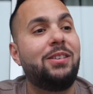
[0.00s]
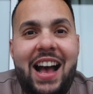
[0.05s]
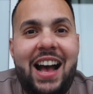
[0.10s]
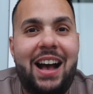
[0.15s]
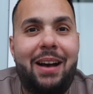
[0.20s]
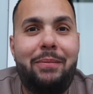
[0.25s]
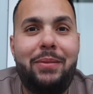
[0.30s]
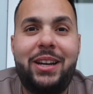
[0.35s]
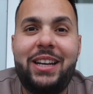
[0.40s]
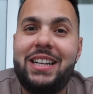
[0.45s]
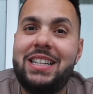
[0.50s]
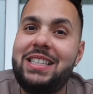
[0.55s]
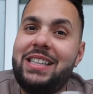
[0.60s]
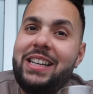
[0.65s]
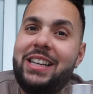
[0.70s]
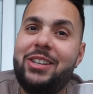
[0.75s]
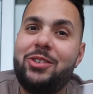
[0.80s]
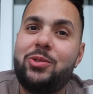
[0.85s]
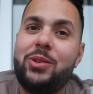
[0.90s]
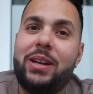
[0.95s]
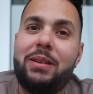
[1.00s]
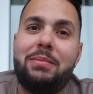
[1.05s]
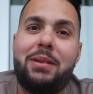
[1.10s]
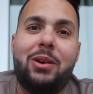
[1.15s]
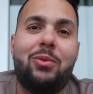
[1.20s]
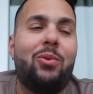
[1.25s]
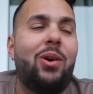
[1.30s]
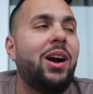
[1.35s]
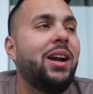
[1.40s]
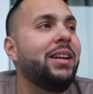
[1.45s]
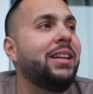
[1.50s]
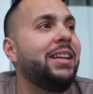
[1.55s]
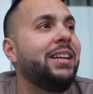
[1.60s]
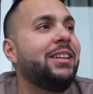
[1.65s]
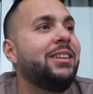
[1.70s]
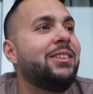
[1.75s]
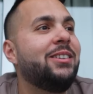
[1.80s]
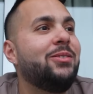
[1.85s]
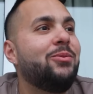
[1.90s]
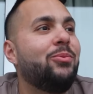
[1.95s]
I'm gonna continue drinking my wine
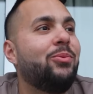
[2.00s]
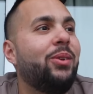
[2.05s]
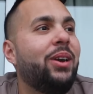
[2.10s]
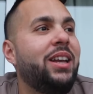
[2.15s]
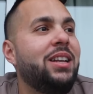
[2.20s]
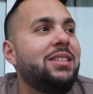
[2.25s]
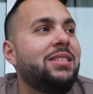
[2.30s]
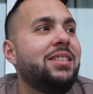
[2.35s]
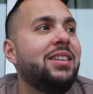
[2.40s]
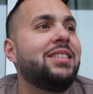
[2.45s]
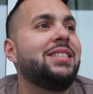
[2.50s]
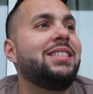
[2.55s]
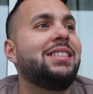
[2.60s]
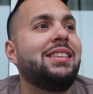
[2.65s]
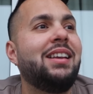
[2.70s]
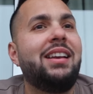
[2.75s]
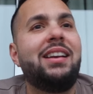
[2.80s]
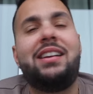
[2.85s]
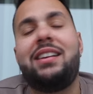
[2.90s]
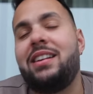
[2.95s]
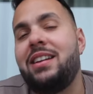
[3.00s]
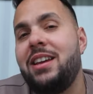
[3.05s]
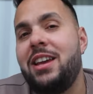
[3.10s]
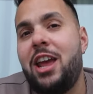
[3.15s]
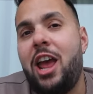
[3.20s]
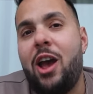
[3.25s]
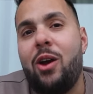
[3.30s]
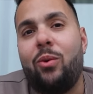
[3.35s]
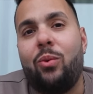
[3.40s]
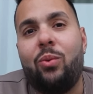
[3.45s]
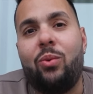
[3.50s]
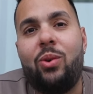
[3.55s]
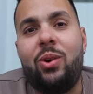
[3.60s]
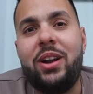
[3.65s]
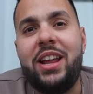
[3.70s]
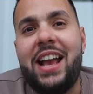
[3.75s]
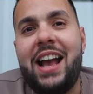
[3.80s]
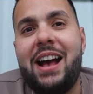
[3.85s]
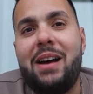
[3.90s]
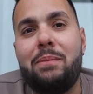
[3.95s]
here, wait to see
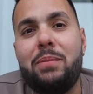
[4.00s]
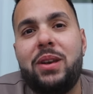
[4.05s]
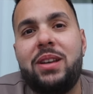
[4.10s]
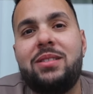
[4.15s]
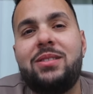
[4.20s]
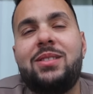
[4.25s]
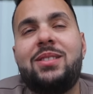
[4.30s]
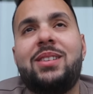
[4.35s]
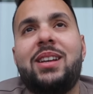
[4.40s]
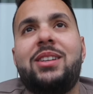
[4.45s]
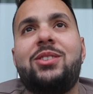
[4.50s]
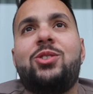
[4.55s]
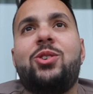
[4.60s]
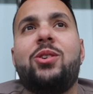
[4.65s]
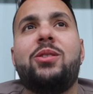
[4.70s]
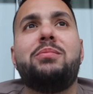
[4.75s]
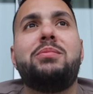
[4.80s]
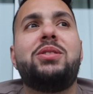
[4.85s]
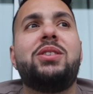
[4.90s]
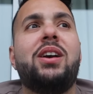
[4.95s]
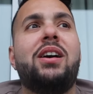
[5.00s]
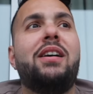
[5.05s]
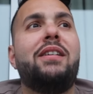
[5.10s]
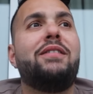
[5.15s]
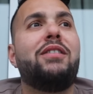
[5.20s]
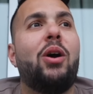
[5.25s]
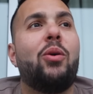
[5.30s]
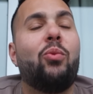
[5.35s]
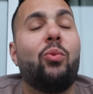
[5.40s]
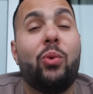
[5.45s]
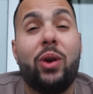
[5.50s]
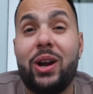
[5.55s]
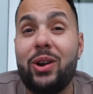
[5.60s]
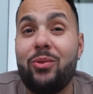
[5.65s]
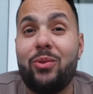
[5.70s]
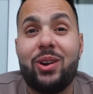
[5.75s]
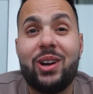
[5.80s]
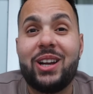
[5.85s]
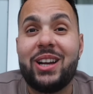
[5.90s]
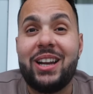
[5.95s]
what happens in terms of where
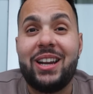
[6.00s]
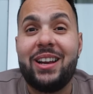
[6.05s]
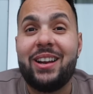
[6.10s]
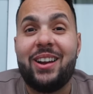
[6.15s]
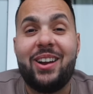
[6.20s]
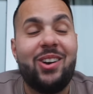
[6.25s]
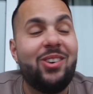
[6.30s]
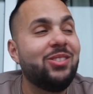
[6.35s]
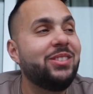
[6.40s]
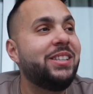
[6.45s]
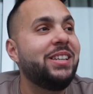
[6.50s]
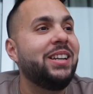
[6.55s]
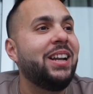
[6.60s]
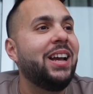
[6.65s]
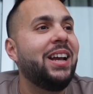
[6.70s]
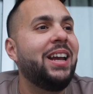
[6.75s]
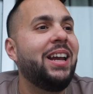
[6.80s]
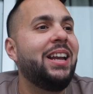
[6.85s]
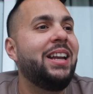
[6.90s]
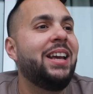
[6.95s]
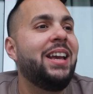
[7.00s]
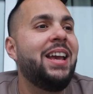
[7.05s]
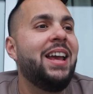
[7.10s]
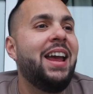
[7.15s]
we're gonna go tonight,